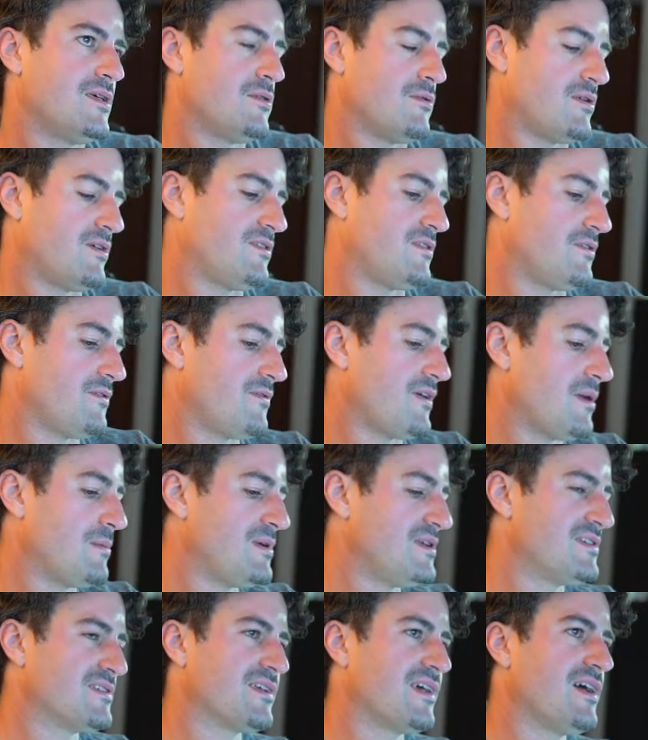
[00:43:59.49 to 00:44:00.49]
The rest of the
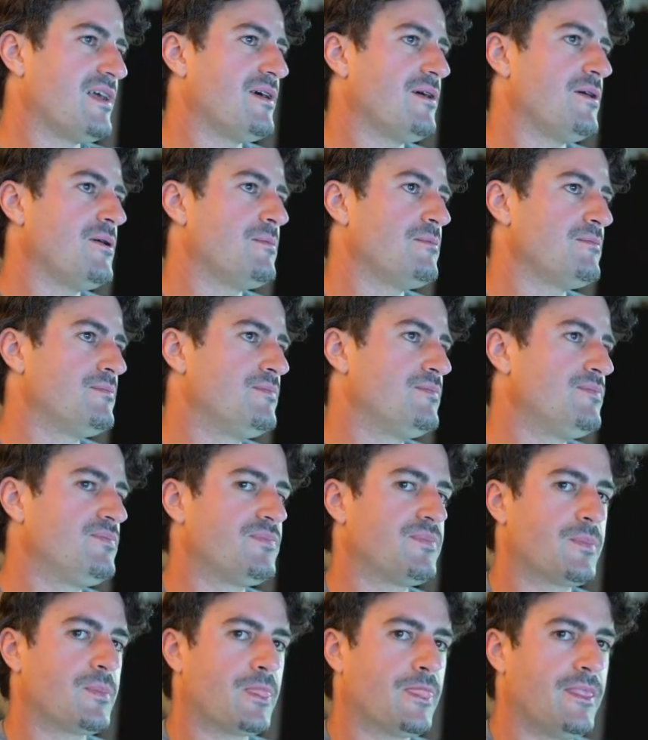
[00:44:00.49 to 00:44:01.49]
family just got home.
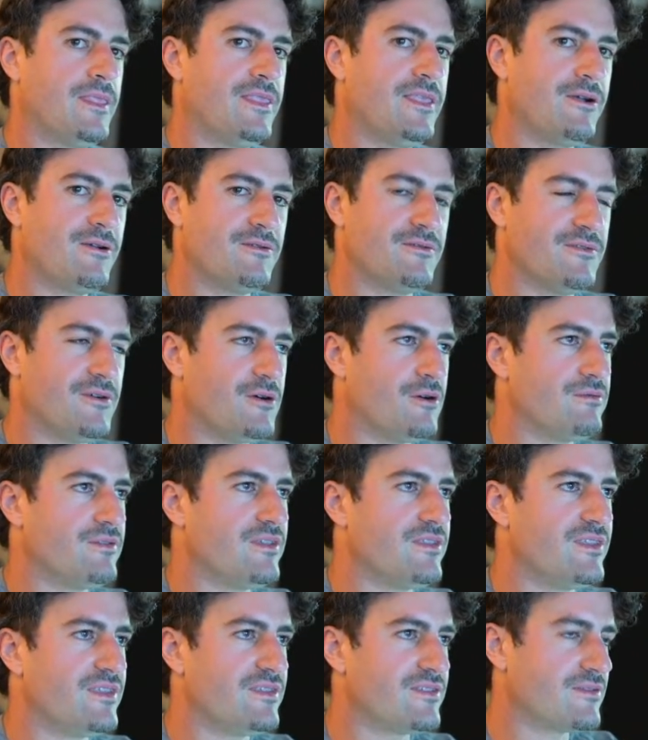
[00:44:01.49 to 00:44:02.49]
They're involved
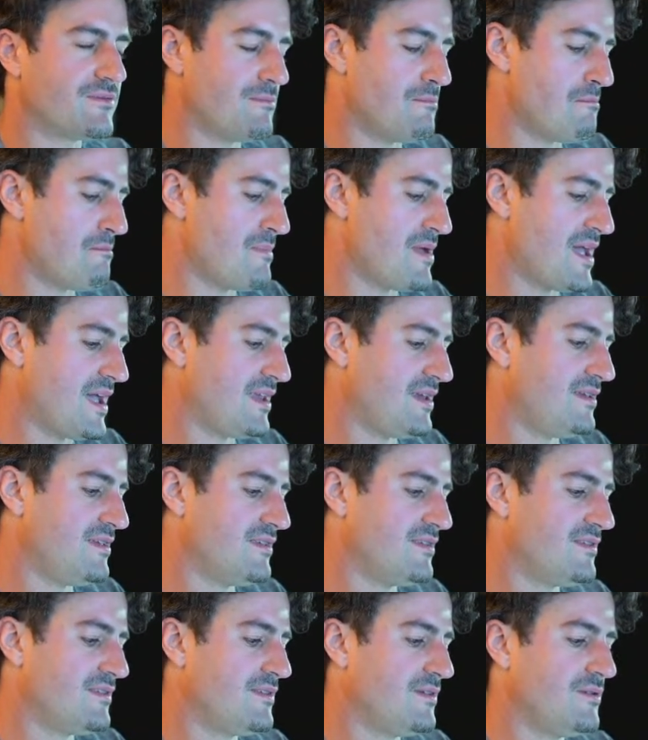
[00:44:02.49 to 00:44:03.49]
in this
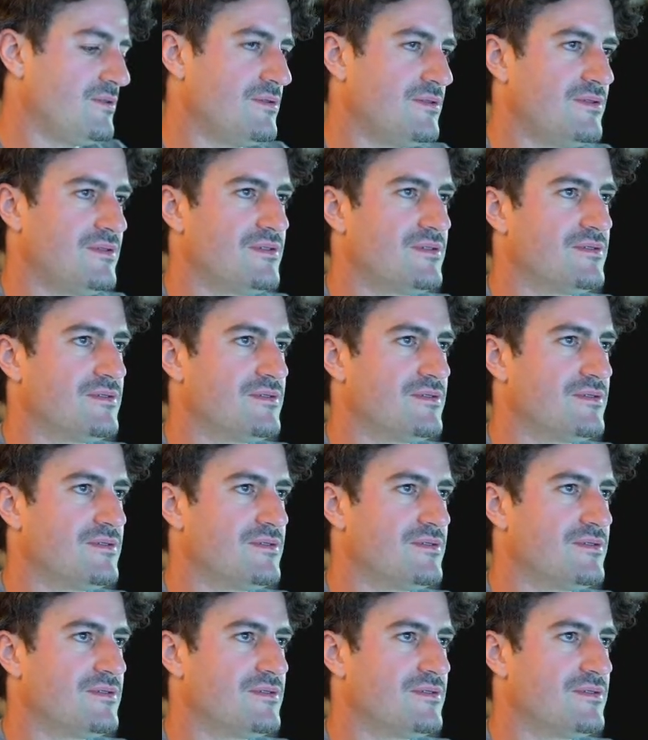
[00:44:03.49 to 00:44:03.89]
madness too.